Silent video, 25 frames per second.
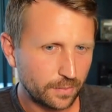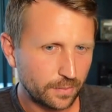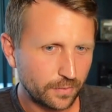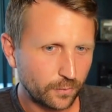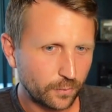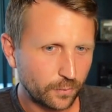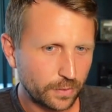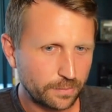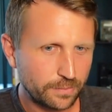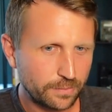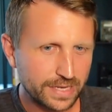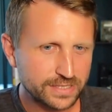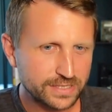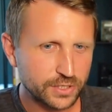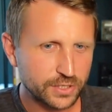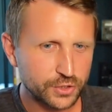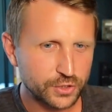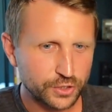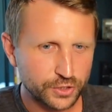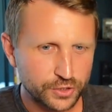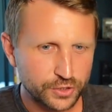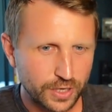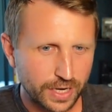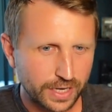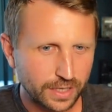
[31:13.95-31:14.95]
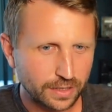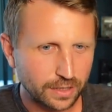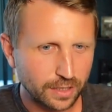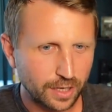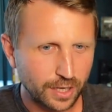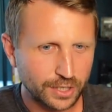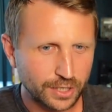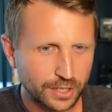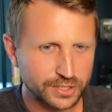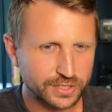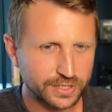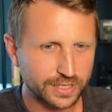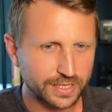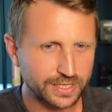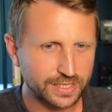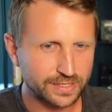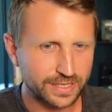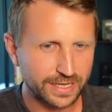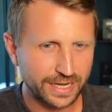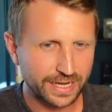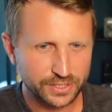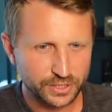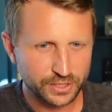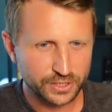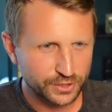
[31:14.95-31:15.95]
When Messenger tried to launch this,
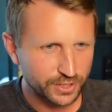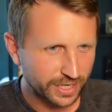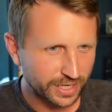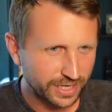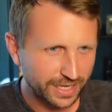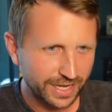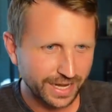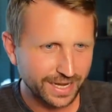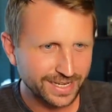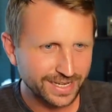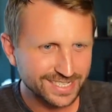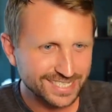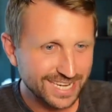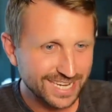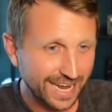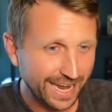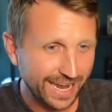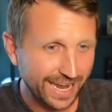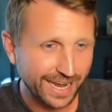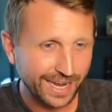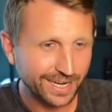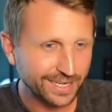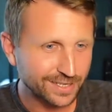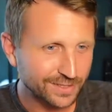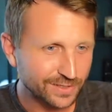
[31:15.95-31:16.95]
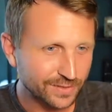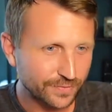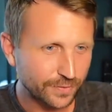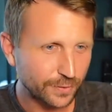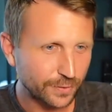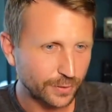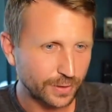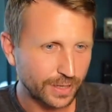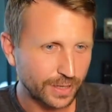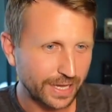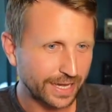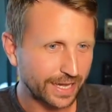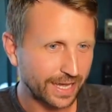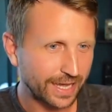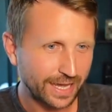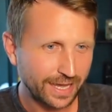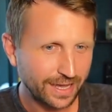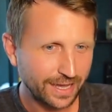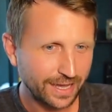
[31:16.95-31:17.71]
they actually tried to add tags for like,